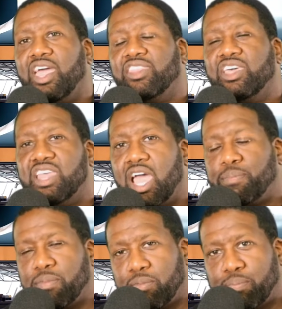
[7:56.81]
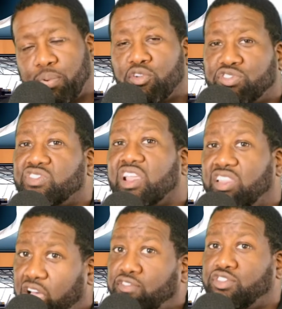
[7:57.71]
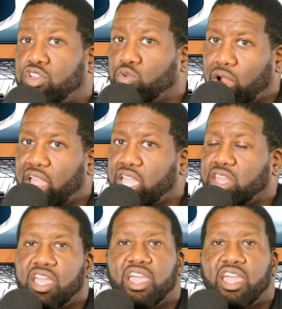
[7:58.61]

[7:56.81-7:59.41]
then that person, they love you, right?